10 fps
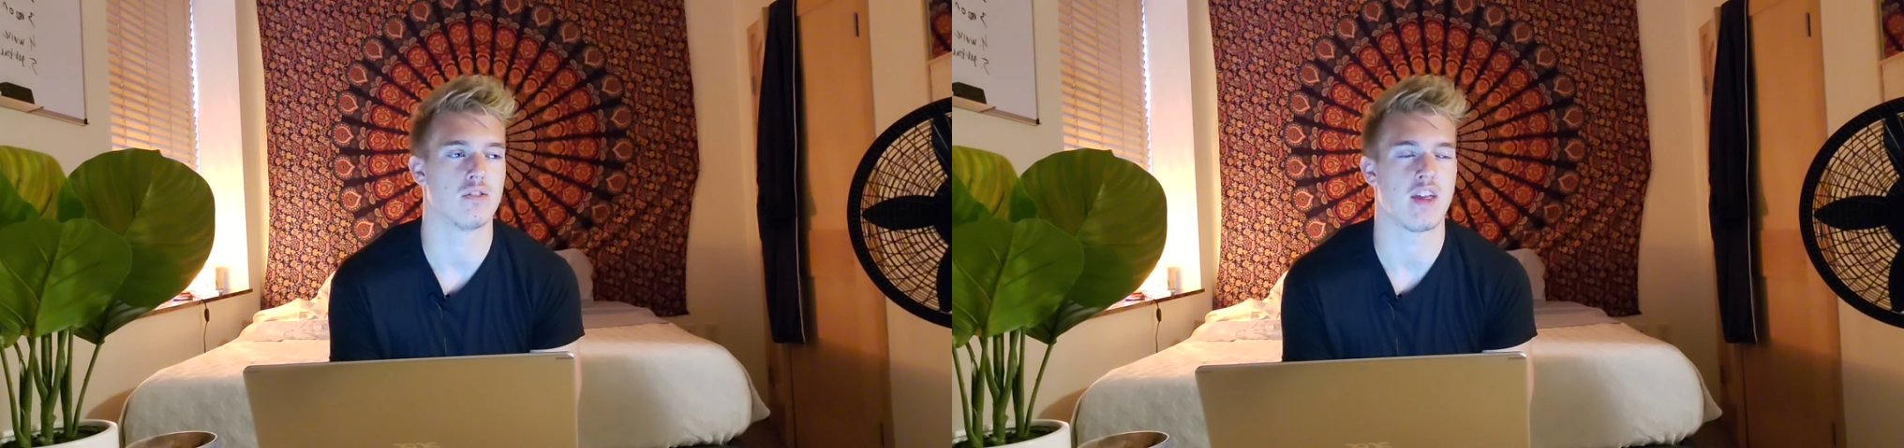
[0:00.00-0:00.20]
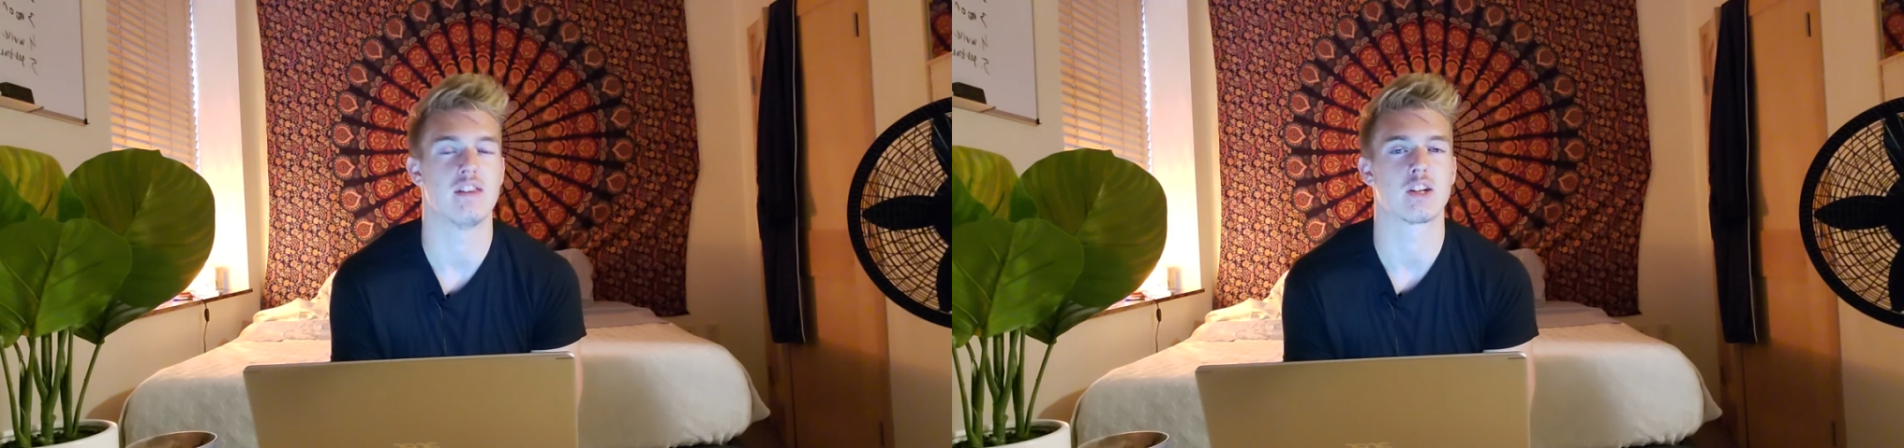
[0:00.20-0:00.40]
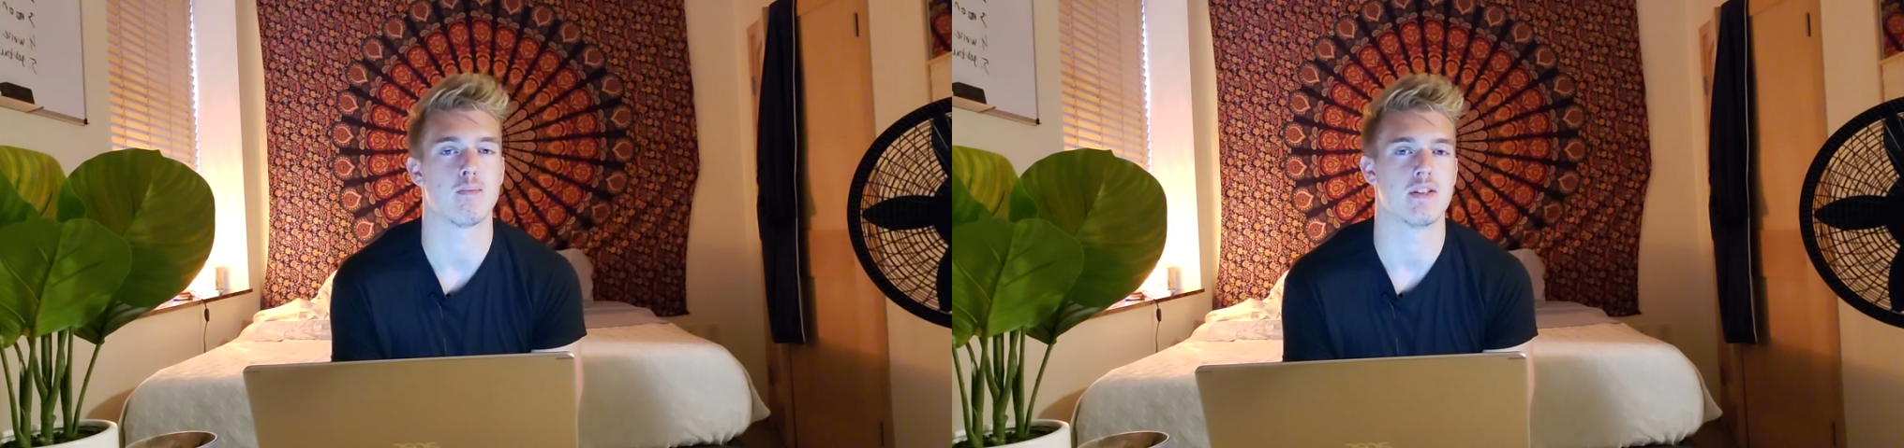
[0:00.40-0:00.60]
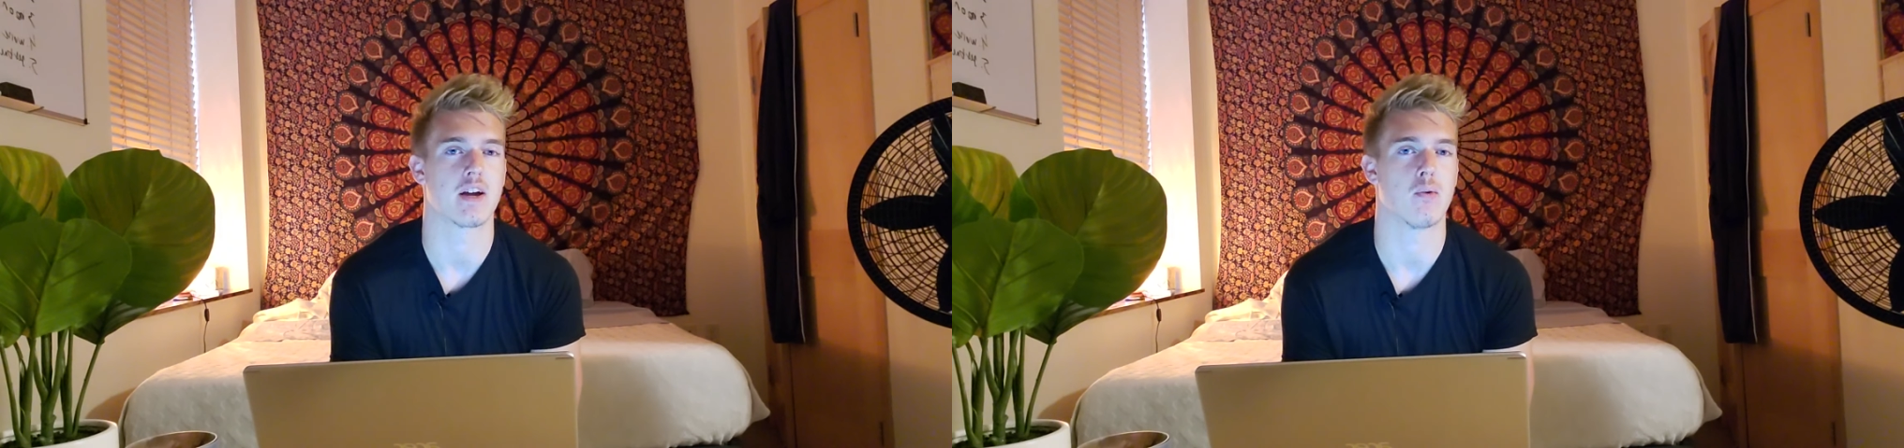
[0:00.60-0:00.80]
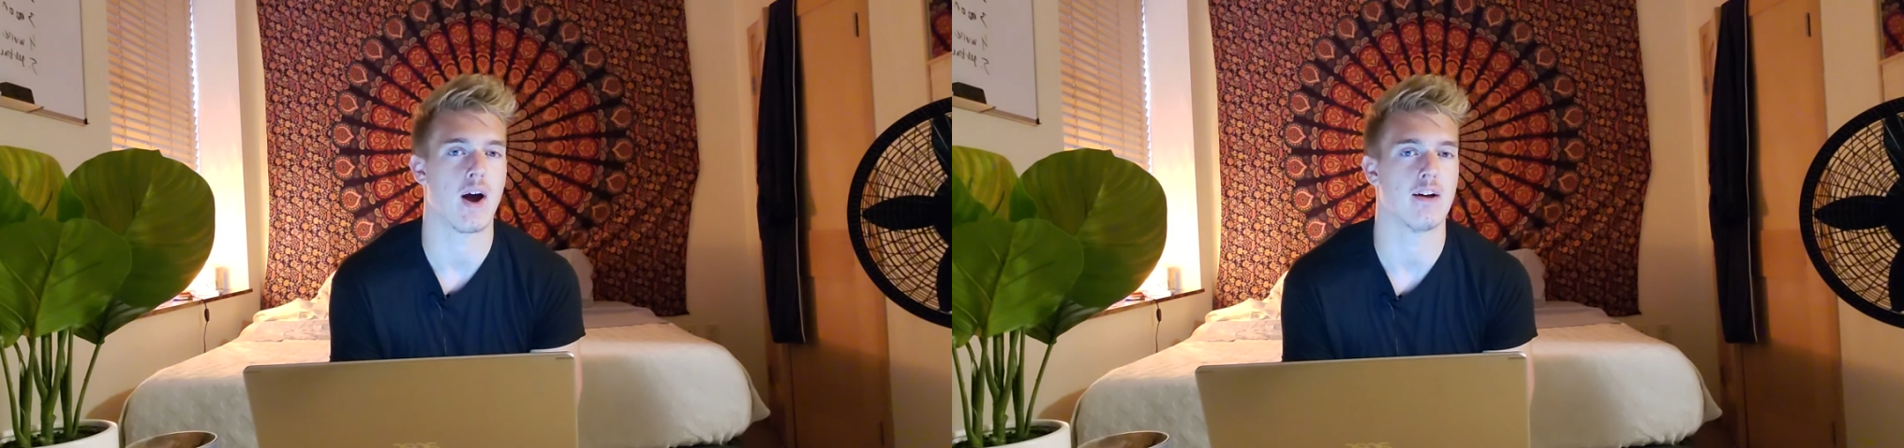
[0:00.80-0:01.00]
they look at me
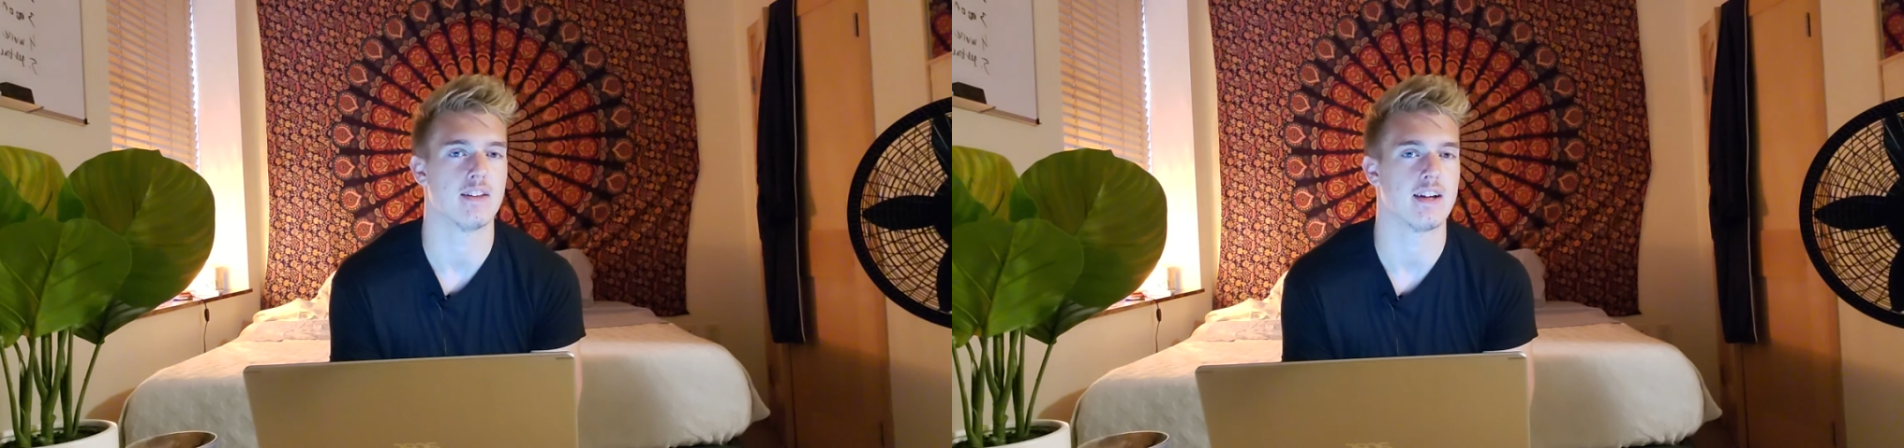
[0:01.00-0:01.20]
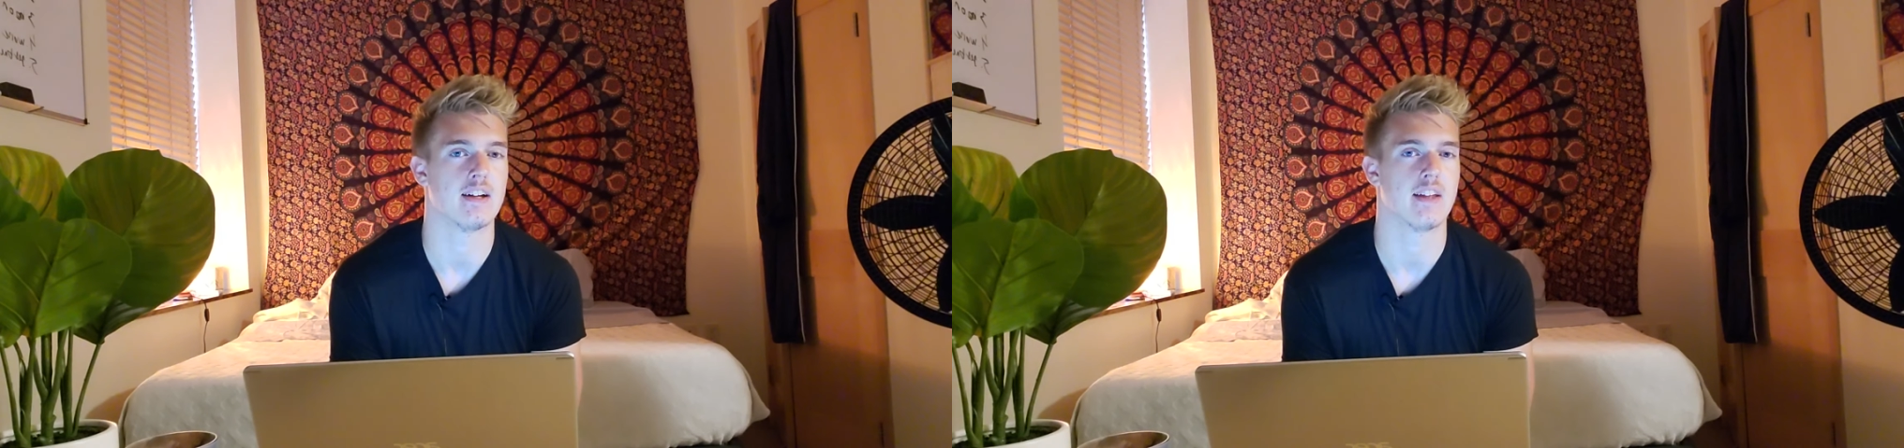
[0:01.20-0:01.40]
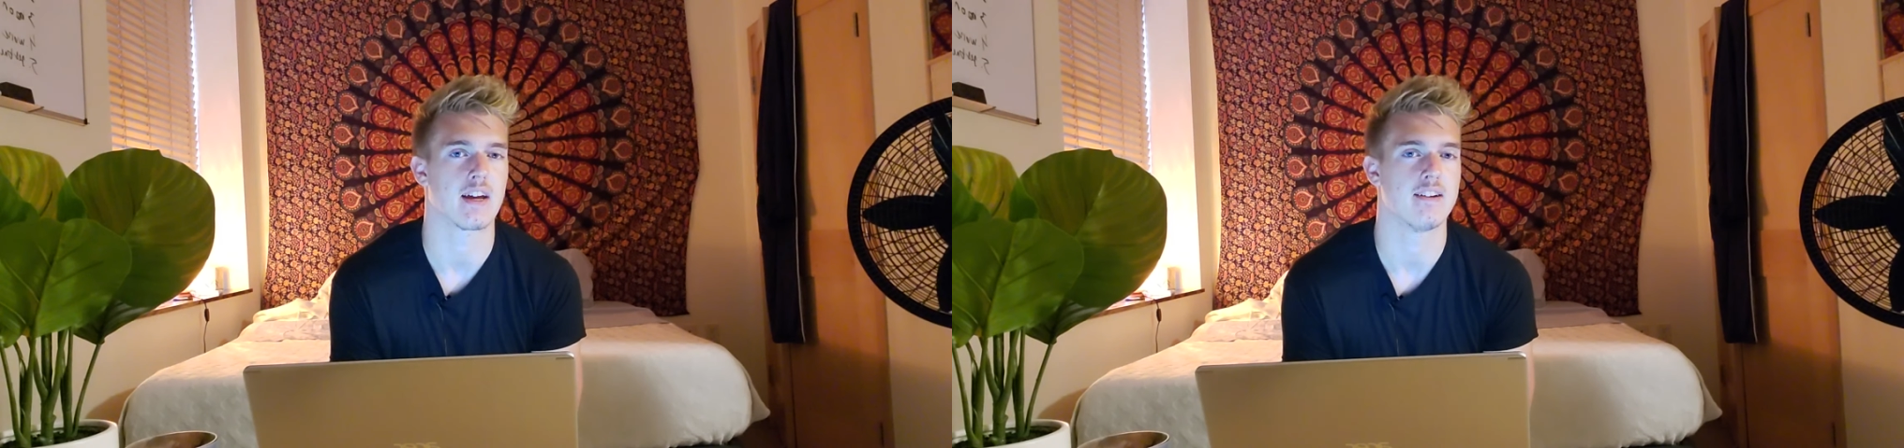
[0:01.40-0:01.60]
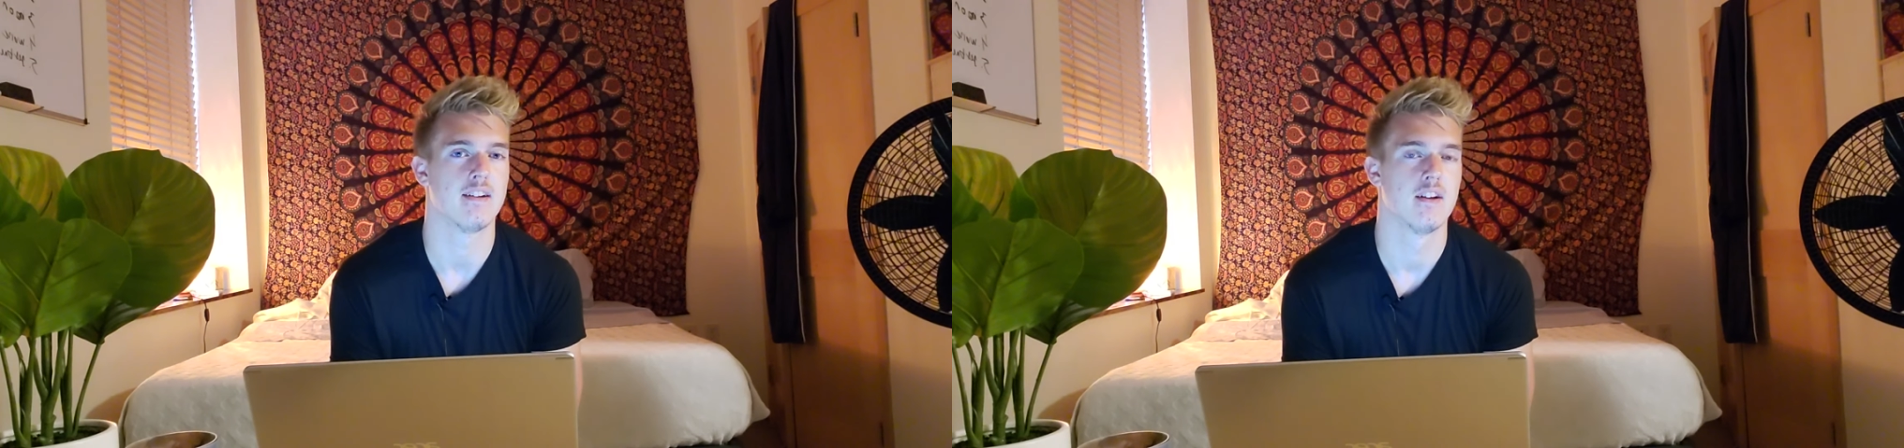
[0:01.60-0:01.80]
like, wow, Leon, like,